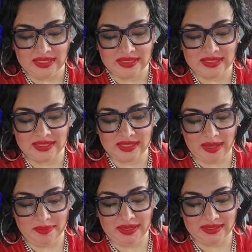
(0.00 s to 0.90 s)
He says
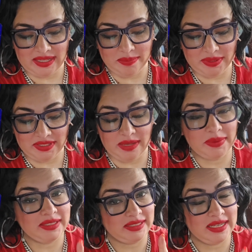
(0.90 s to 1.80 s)
Sapa, Sapa,
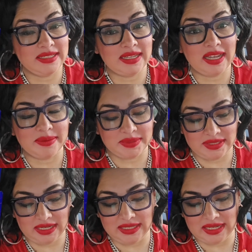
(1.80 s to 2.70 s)
Sapa 10
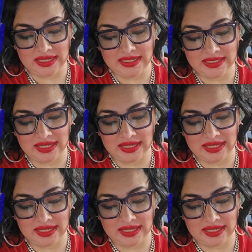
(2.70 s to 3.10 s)
times. And then he